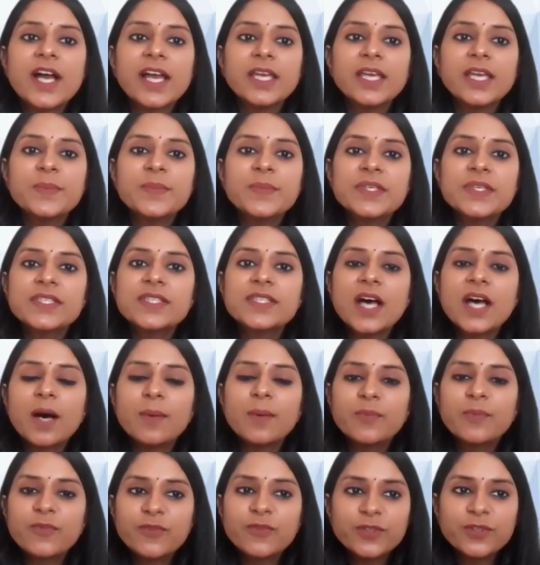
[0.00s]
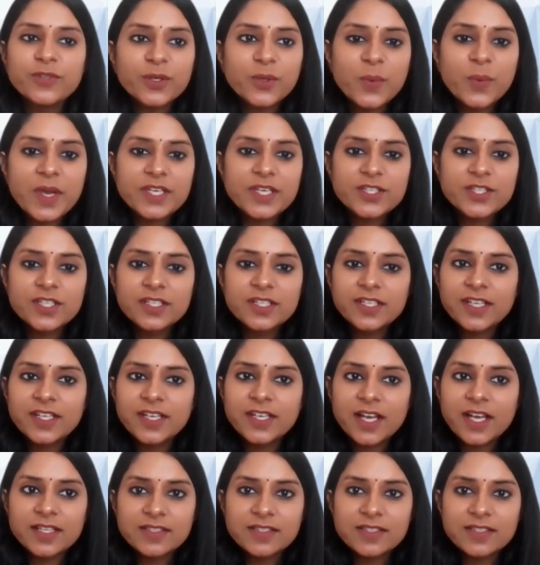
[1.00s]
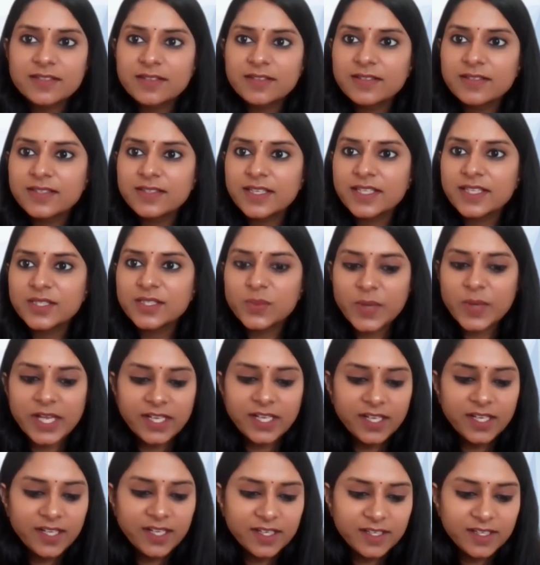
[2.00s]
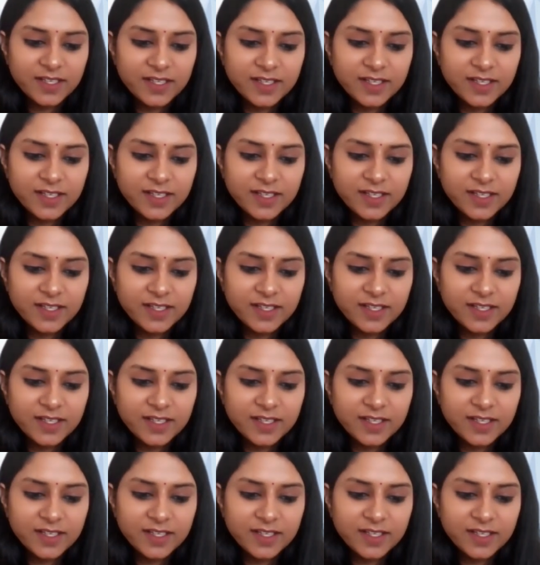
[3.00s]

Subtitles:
time is up for the question and answers as well.